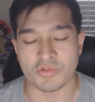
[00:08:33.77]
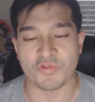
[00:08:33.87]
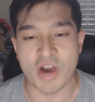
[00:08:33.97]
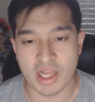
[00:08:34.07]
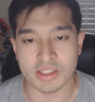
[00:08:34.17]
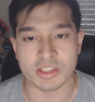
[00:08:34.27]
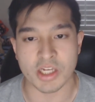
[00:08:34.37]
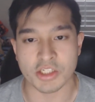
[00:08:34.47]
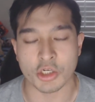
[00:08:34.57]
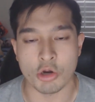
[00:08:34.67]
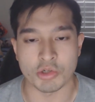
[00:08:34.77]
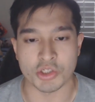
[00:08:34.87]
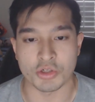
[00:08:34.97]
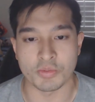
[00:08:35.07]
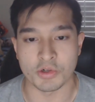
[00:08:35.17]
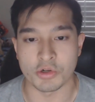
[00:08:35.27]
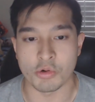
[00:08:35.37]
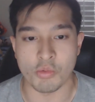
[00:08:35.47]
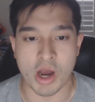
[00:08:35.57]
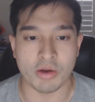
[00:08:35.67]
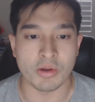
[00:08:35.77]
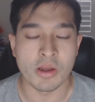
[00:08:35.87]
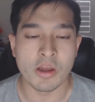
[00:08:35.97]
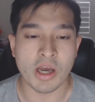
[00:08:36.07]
finally decides to go with Subaru while